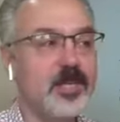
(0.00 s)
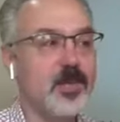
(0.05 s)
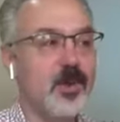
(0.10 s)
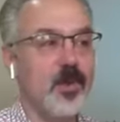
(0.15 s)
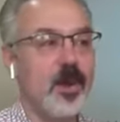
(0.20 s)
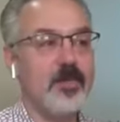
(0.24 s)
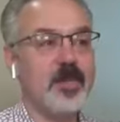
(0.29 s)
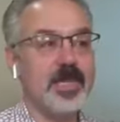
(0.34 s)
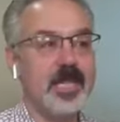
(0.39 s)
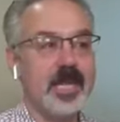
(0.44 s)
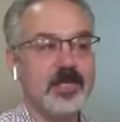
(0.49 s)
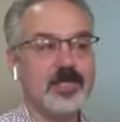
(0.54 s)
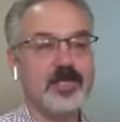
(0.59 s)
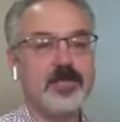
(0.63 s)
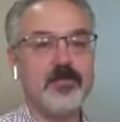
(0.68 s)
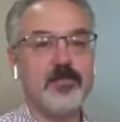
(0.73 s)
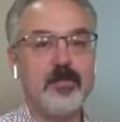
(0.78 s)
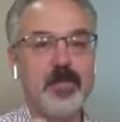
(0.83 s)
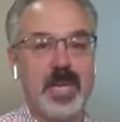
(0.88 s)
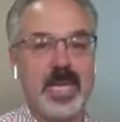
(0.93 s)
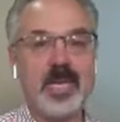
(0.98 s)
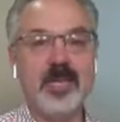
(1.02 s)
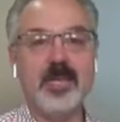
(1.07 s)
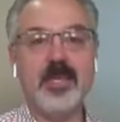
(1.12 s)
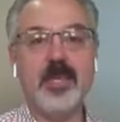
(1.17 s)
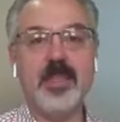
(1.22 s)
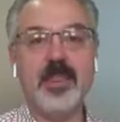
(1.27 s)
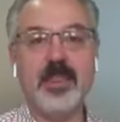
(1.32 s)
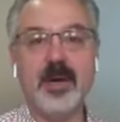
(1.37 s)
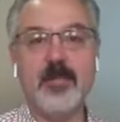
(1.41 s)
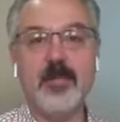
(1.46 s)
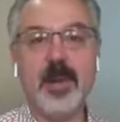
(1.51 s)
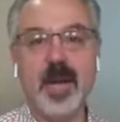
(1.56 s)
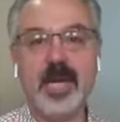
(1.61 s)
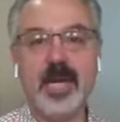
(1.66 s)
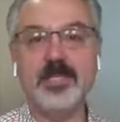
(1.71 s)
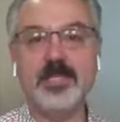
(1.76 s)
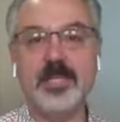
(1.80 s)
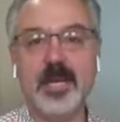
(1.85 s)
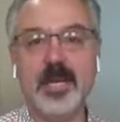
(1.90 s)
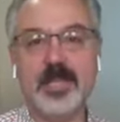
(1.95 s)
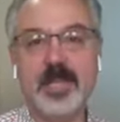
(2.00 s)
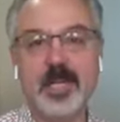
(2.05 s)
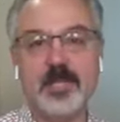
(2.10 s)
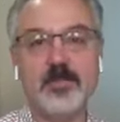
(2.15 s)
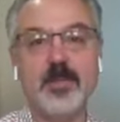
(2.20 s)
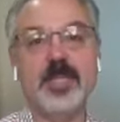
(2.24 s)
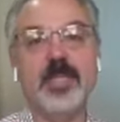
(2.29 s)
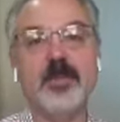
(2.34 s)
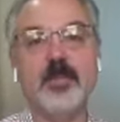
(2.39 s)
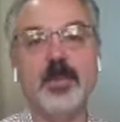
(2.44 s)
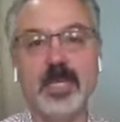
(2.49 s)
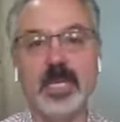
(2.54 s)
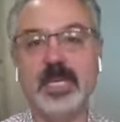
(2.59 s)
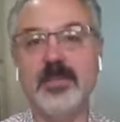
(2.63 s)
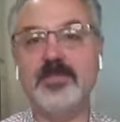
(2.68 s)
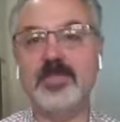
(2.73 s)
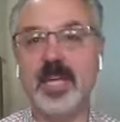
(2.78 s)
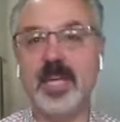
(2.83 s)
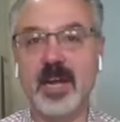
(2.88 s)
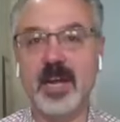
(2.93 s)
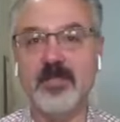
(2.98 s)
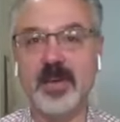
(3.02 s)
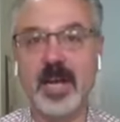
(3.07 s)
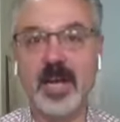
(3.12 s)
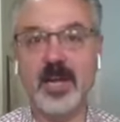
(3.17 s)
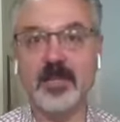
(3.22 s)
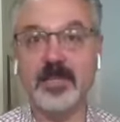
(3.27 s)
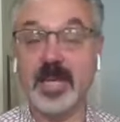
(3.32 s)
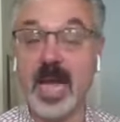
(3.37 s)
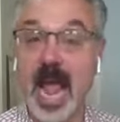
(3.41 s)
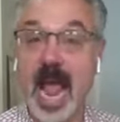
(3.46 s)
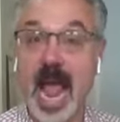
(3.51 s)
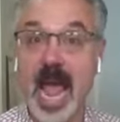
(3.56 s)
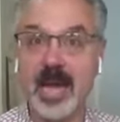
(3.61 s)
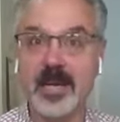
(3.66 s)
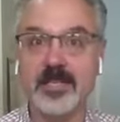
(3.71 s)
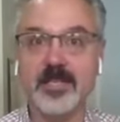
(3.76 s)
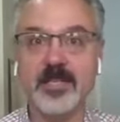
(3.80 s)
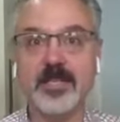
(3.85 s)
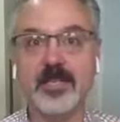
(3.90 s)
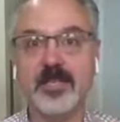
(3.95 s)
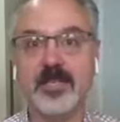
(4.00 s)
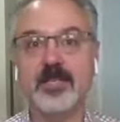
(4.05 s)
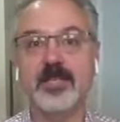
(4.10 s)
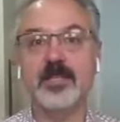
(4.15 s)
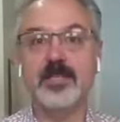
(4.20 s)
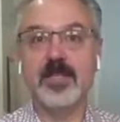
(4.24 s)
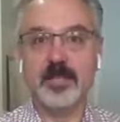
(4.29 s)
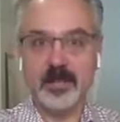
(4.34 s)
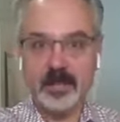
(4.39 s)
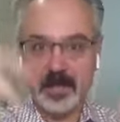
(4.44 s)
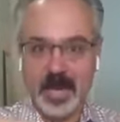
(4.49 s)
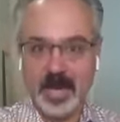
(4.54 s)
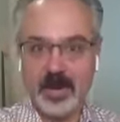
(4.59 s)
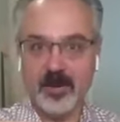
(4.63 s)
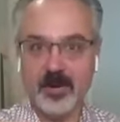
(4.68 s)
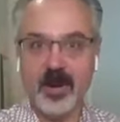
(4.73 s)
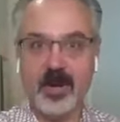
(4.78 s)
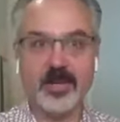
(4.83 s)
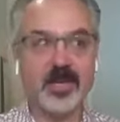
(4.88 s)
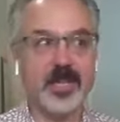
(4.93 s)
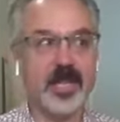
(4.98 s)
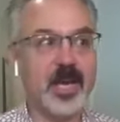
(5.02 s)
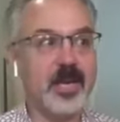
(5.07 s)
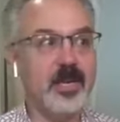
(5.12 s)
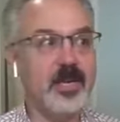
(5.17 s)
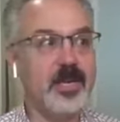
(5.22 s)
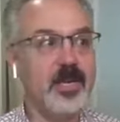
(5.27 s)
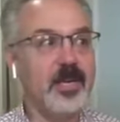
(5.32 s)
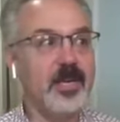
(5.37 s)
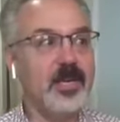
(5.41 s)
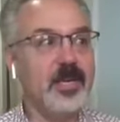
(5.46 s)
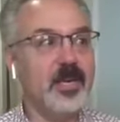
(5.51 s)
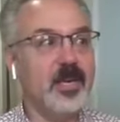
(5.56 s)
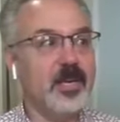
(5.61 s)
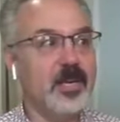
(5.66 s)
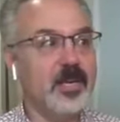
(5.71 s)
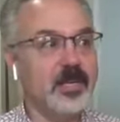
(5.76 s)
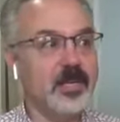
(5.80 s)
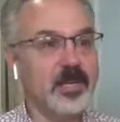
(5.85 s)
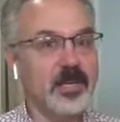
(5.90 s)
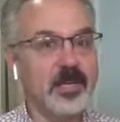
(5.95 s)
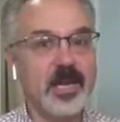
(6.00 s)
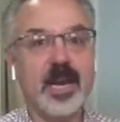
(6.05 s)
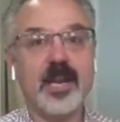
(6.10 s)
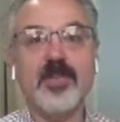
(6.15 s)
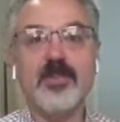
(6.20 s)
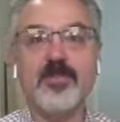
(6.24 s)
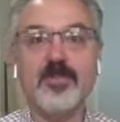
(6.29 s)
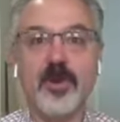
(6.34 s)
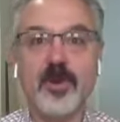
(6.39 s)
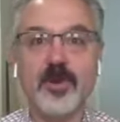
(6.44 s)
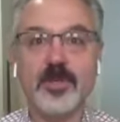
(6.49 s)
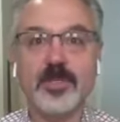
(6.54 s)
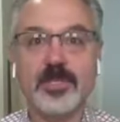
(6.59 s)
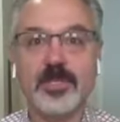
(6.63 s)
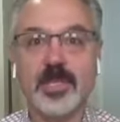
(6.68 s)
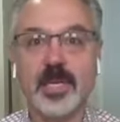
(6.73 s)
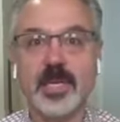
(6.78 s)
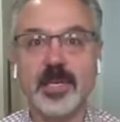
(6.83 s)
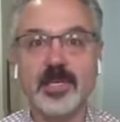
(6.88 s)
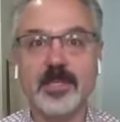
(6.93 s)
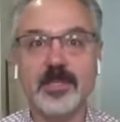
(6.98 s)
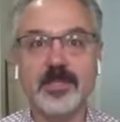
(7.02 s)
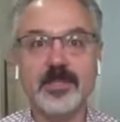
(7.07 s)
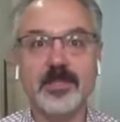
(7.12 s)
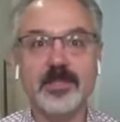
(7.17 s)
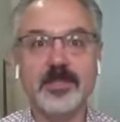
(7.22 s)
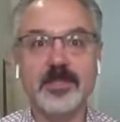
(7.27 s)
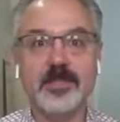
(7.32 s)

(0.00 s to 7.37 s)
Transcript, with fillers: So, I mean, that's been the mindset, that's been the beliefs that I've held. And layer onto that, a lot of the folks that